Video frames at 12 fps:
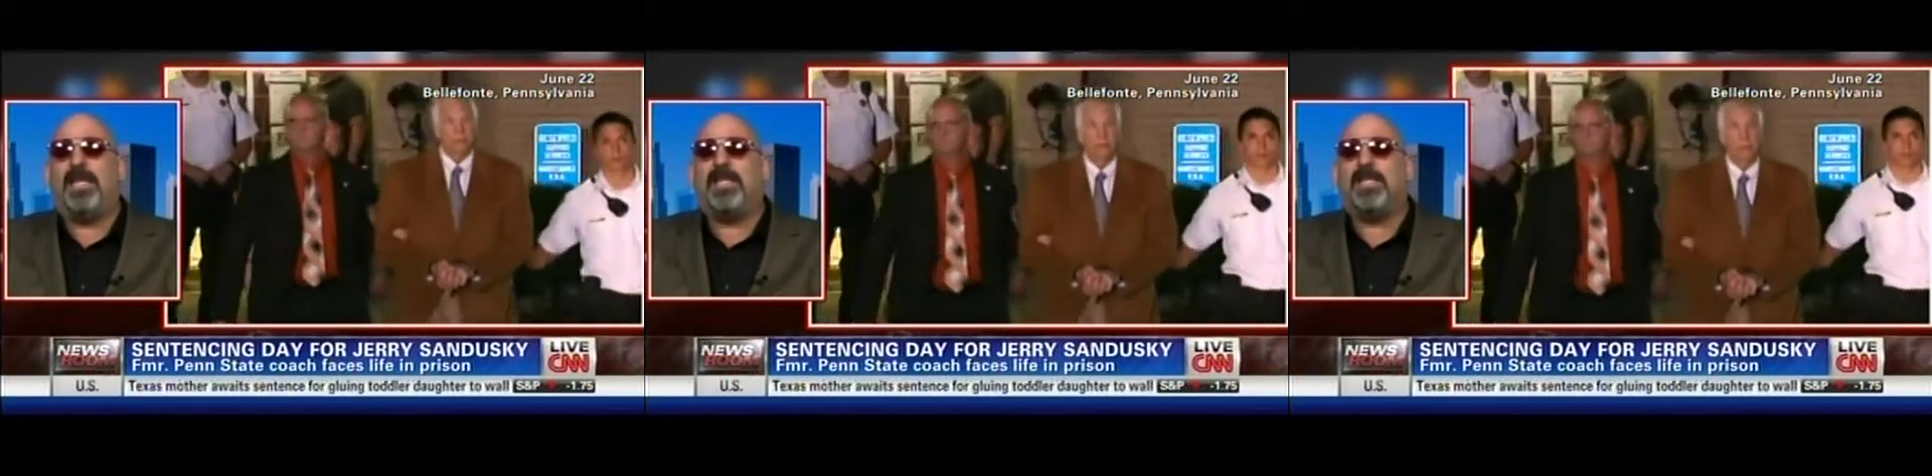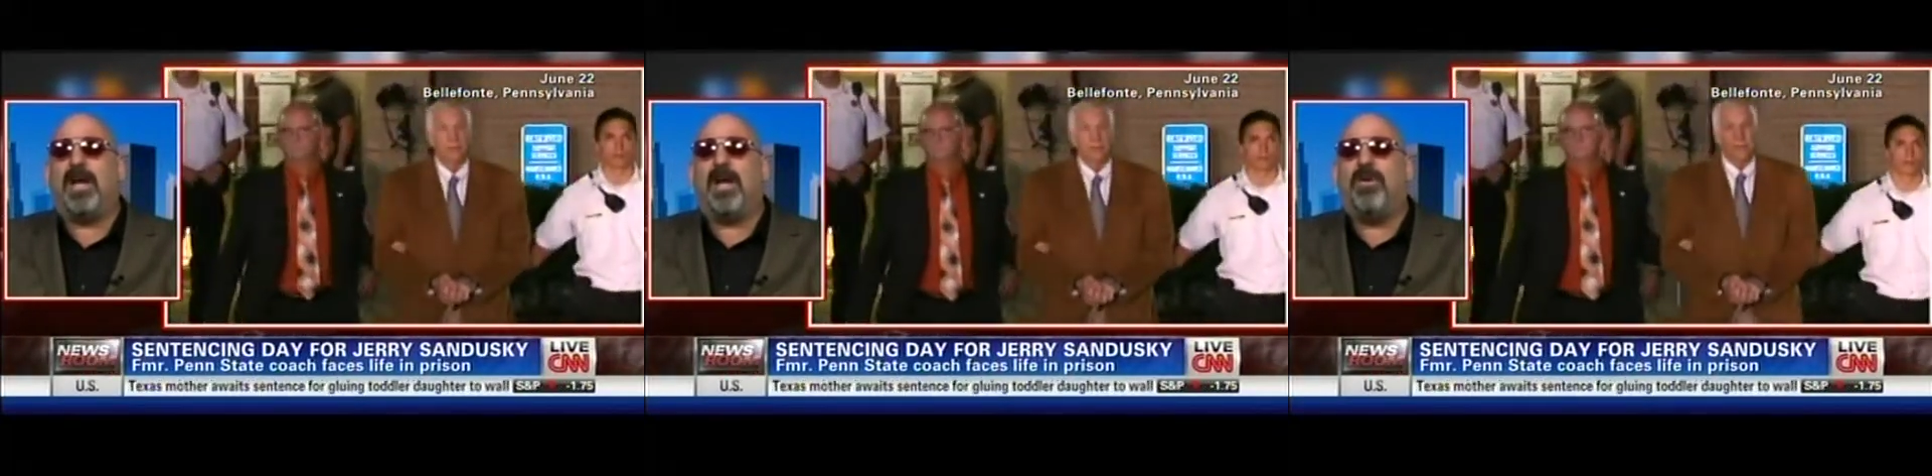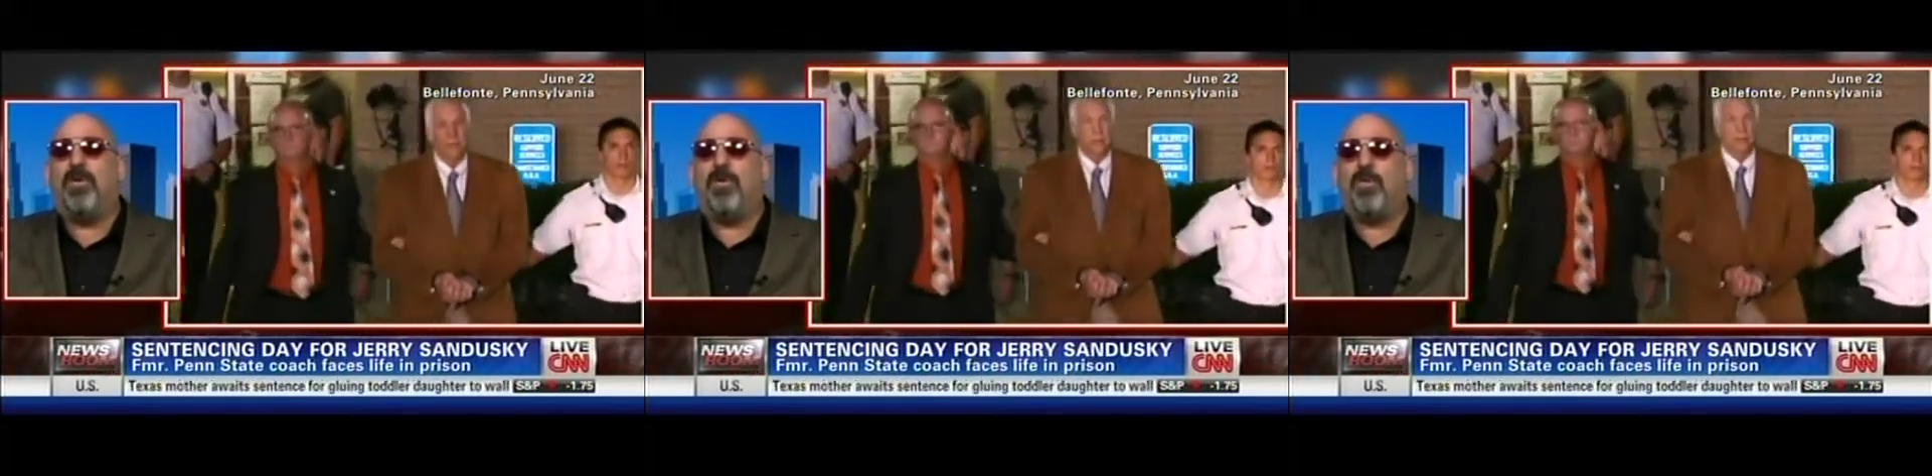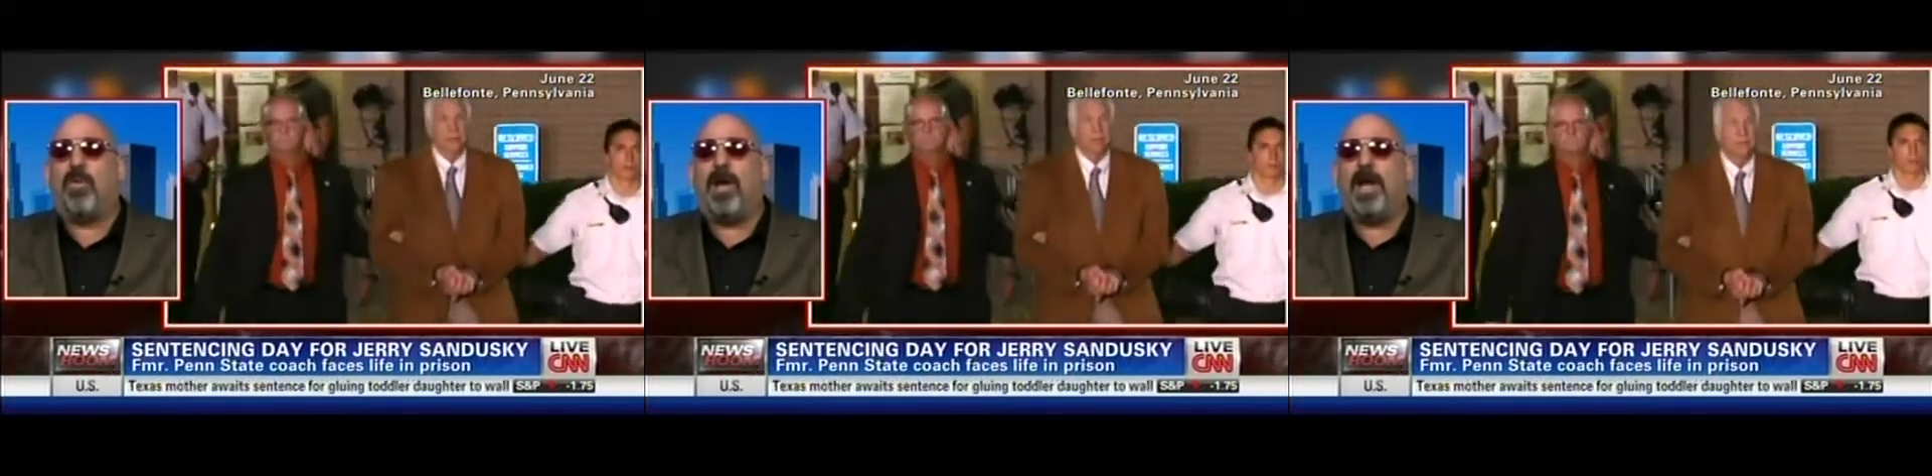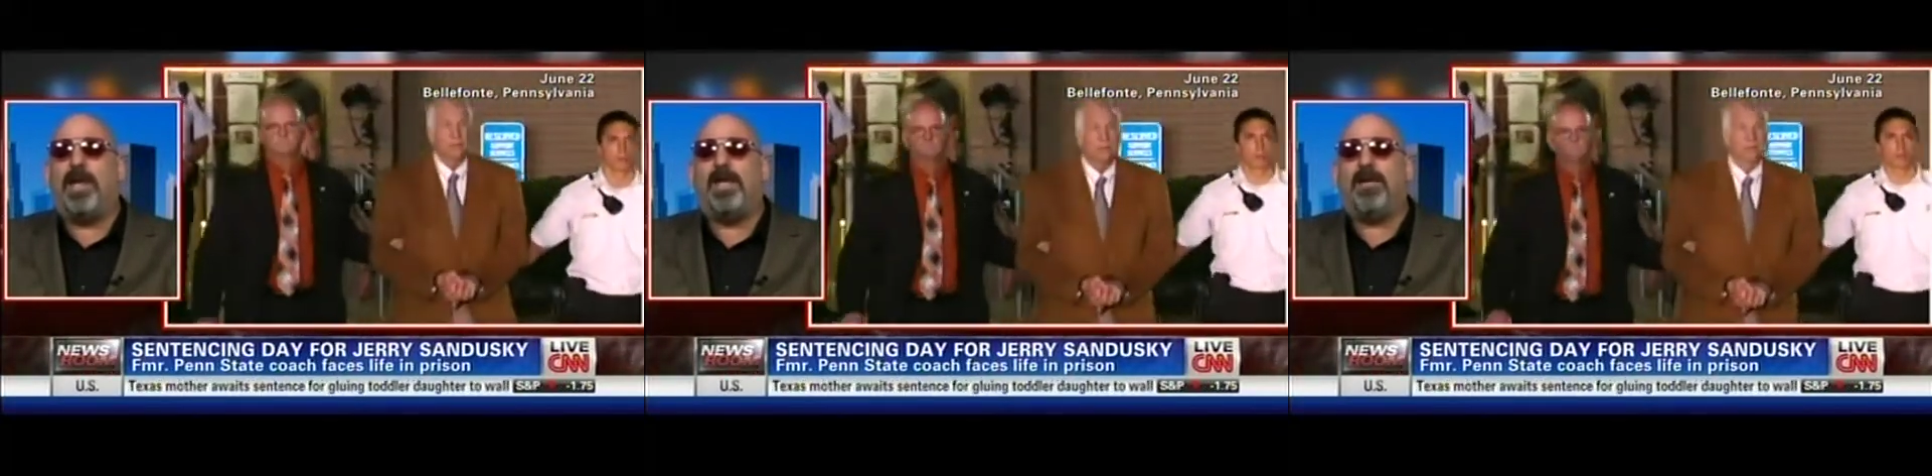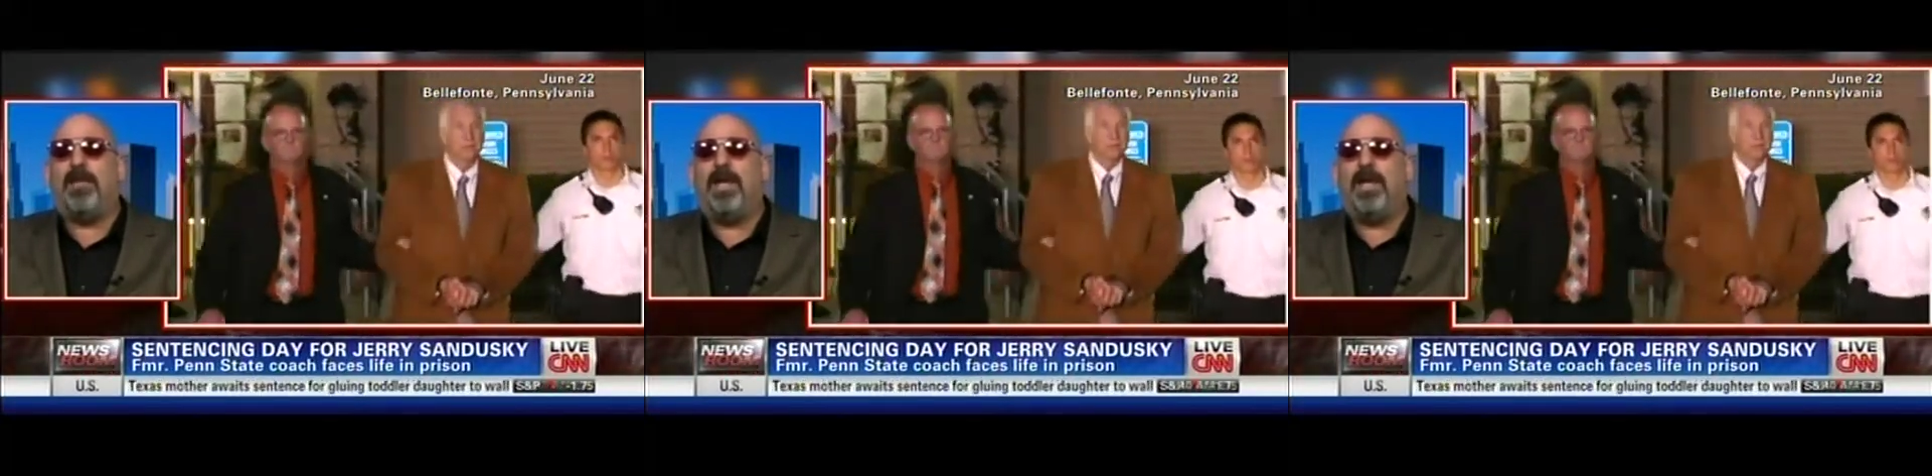He's got notoriety.